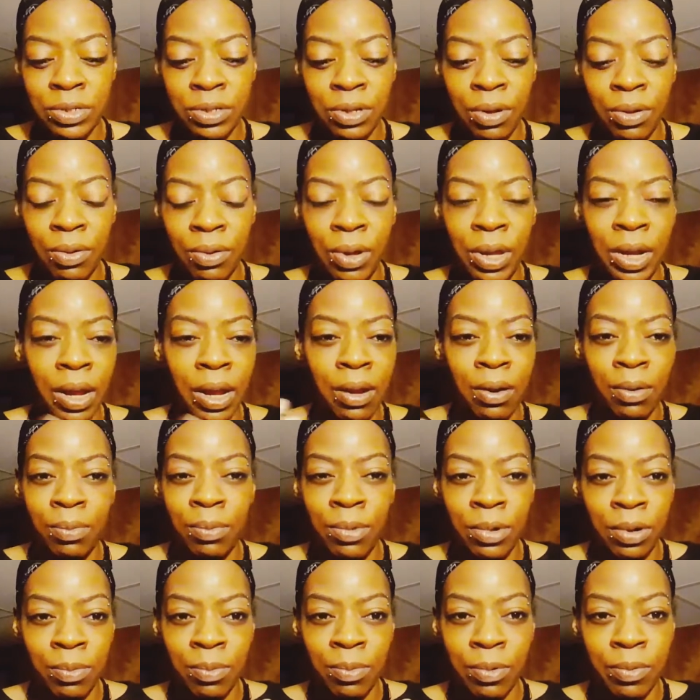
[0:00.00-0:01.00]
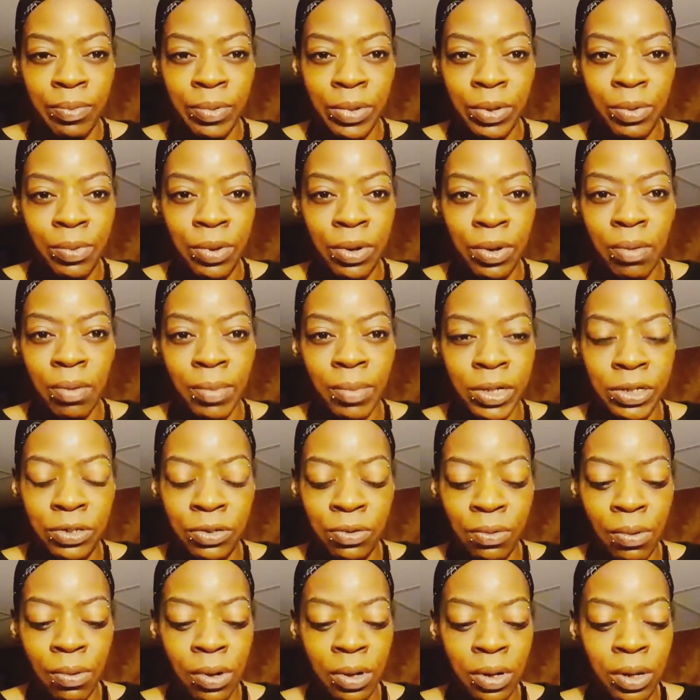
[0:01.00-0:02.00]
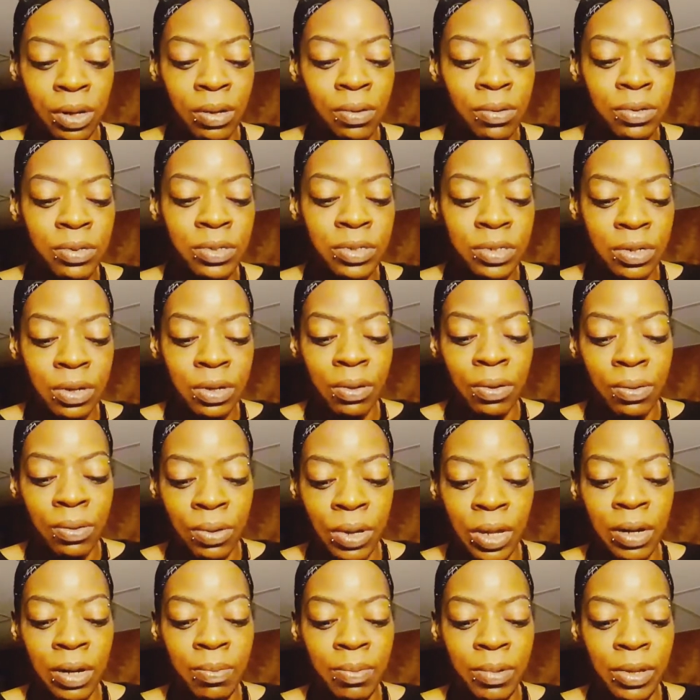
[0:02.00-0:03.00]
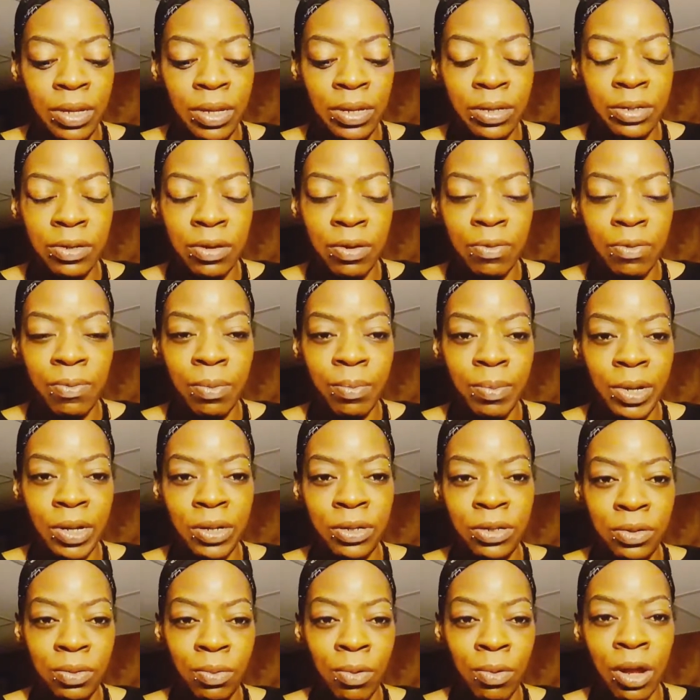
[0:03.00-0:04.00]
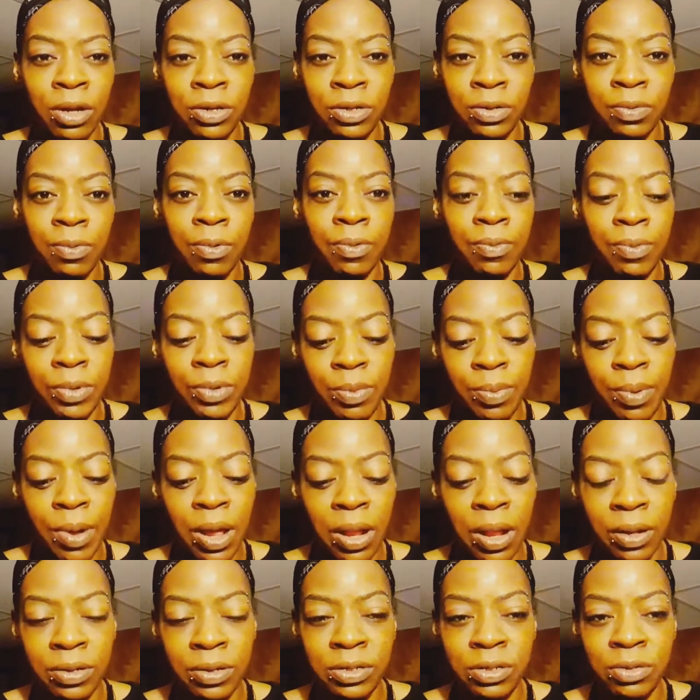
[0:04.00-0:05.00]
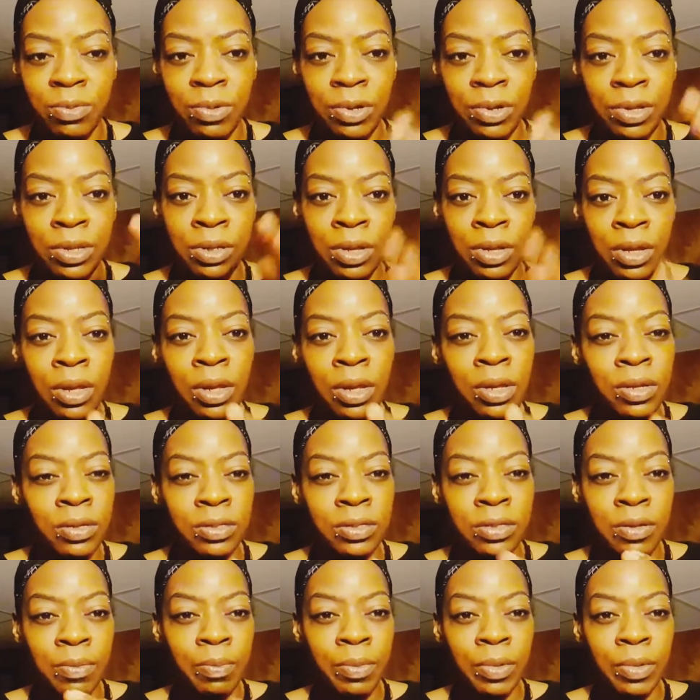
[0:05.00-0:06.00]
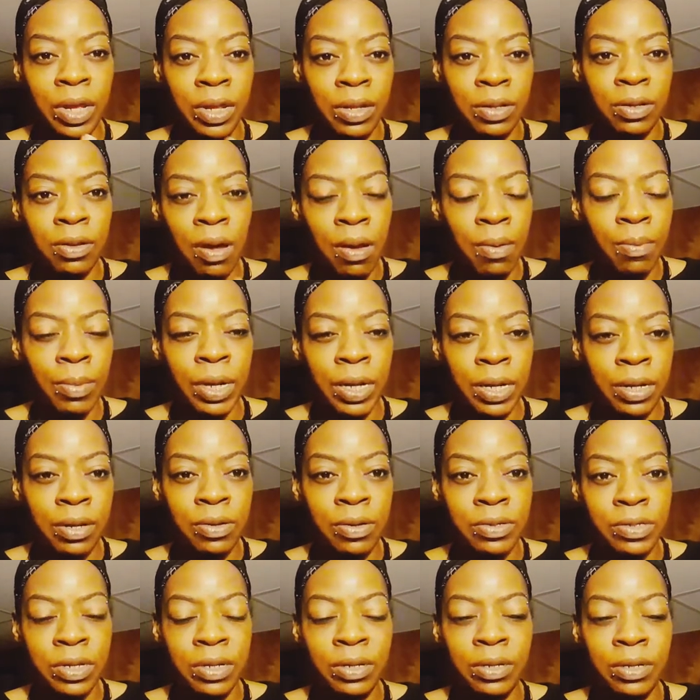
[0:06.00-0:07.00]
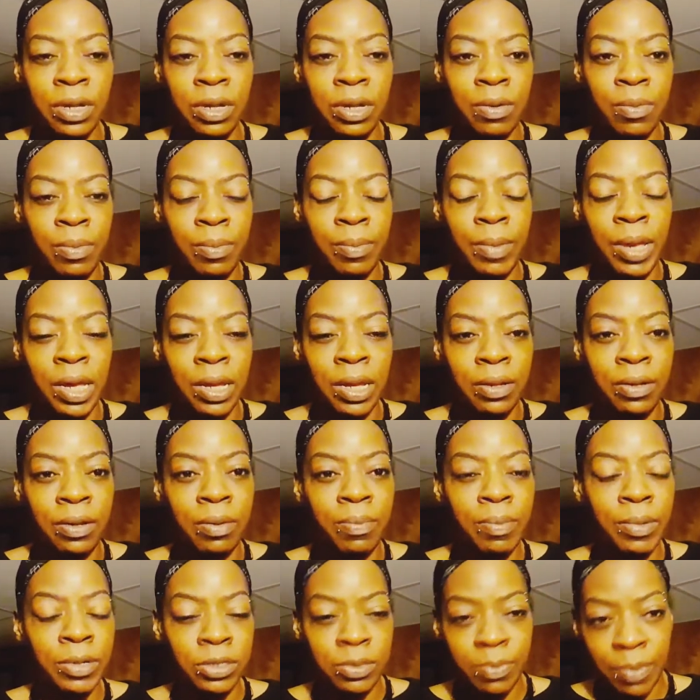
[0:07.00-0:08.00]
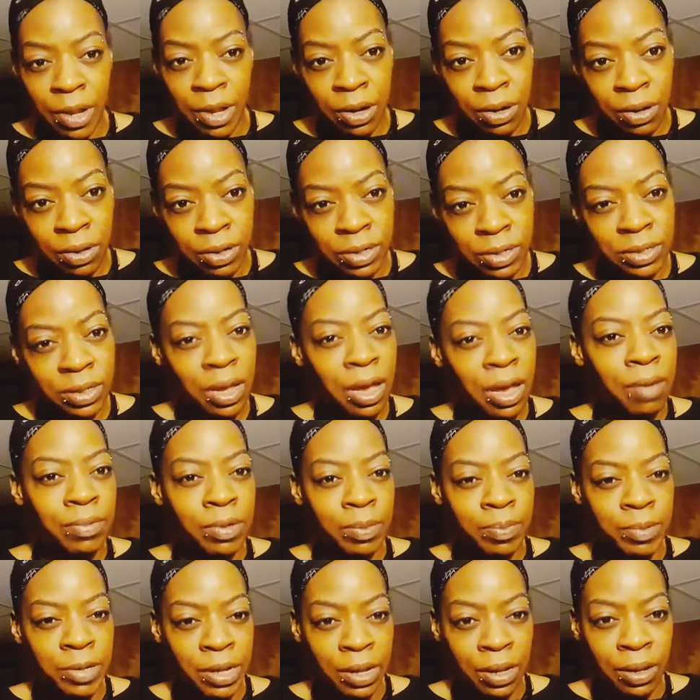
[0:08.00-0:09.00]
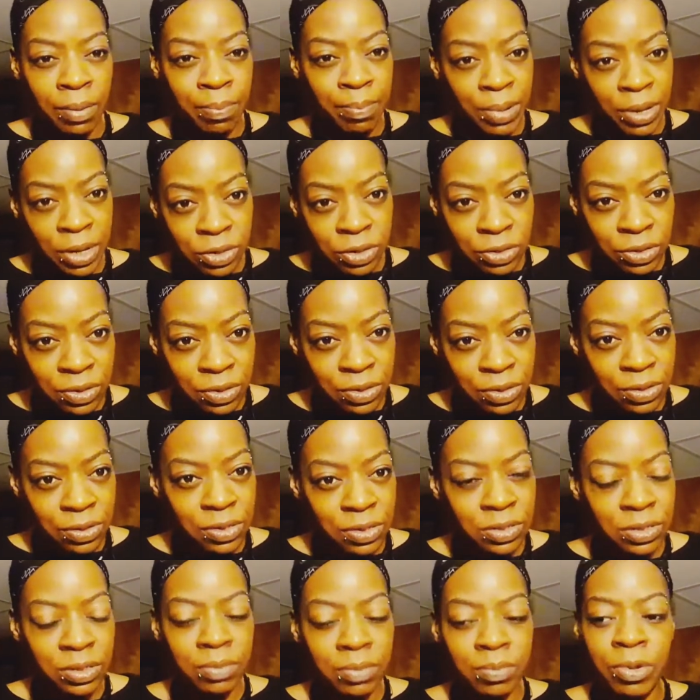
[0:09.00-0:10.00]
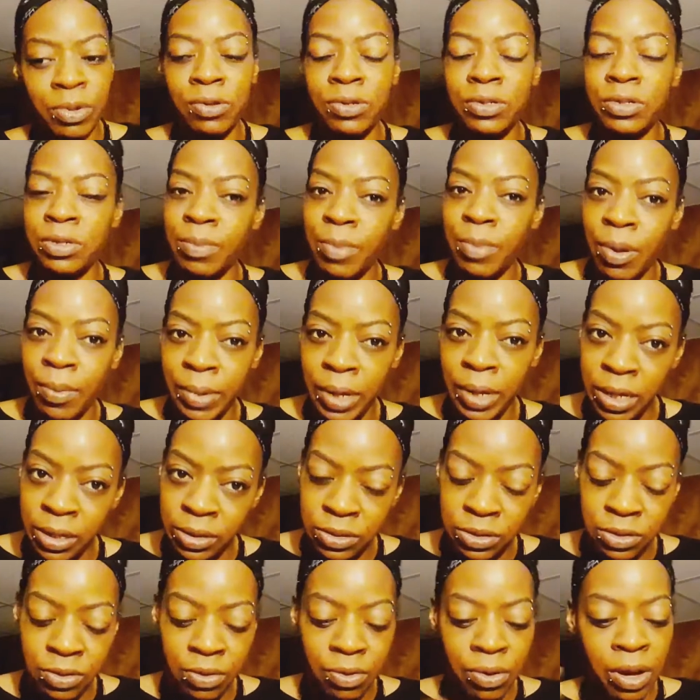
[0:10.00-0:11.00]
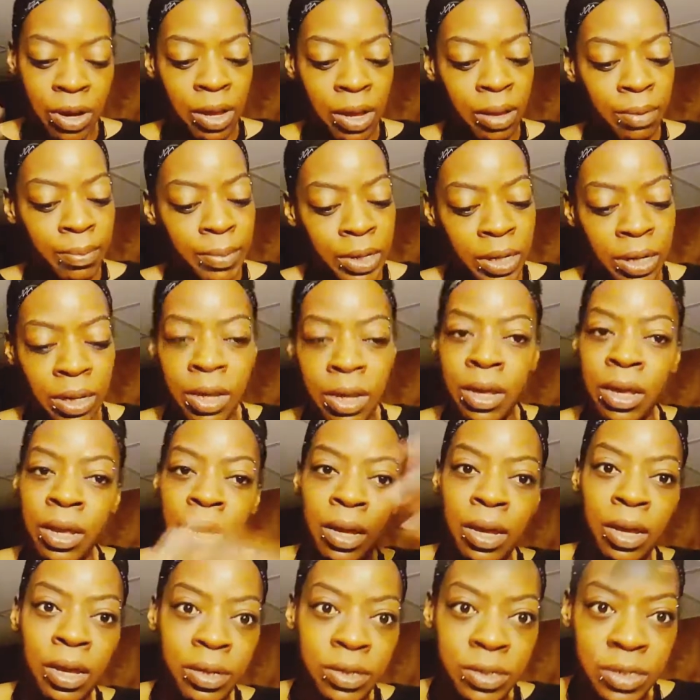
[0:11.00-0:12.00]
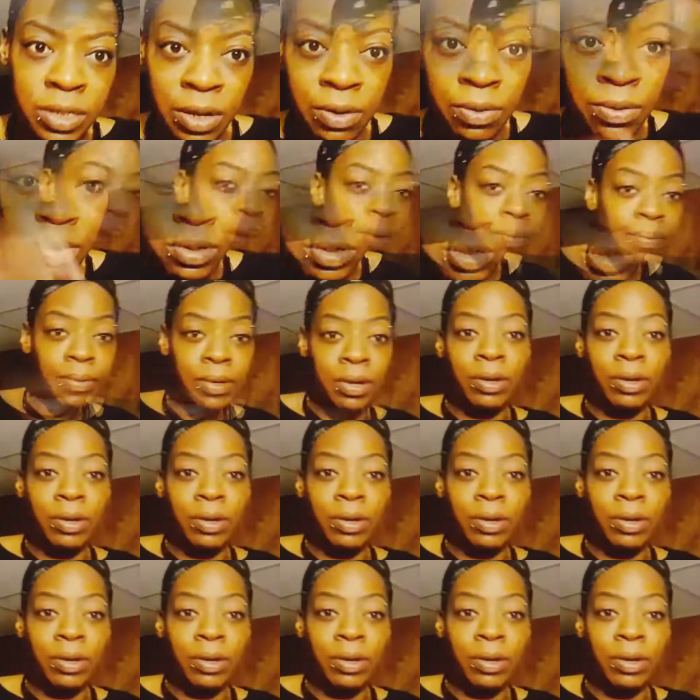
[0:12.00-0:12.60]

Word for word: So, and I don't want to review it on my short nail, so it'd be easier for me to swatch and review polish with some length on my nails. I think it would make it look much better, because I have to take pictures and post them on my Instagram and etc, et cetera.